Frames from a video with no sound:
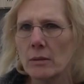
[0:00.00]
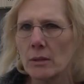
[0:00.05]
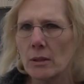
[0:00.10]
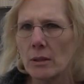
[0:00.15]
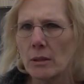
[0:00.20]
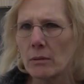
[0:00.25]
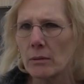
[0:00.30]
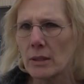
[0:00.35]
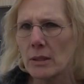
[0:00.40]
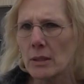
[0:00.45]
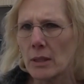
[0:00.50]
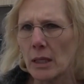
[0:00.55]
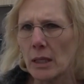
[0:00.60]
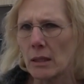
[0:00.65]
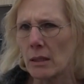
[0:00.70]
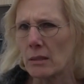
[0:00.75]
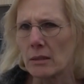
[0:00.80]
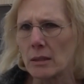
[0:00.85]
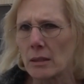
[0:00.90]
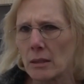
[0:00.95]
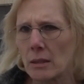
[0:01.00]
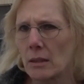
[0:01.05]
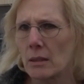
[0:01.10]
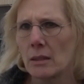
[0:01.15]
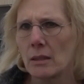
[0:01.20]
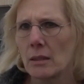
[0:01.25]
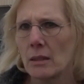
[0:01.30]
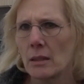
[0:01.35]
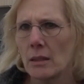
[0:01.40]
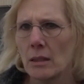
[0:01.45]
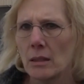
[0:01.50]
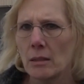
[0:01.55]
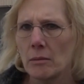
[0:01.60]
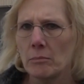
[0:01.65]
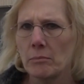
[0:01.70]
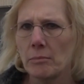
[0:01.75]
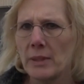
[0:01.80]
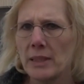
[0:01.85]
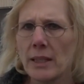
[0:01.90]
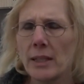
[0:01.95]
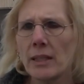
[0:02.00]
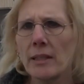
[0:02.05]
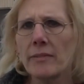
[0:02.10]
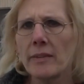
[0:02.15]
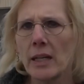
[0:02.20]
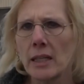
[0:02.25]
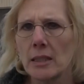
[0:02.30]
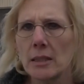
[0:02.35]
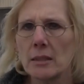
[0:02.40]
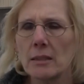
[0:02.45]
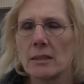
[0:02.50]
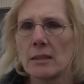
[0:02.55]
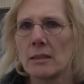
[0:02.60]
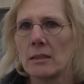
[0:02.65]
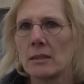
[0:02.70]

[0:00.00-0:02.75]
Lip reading: you know, is going to be terrifying.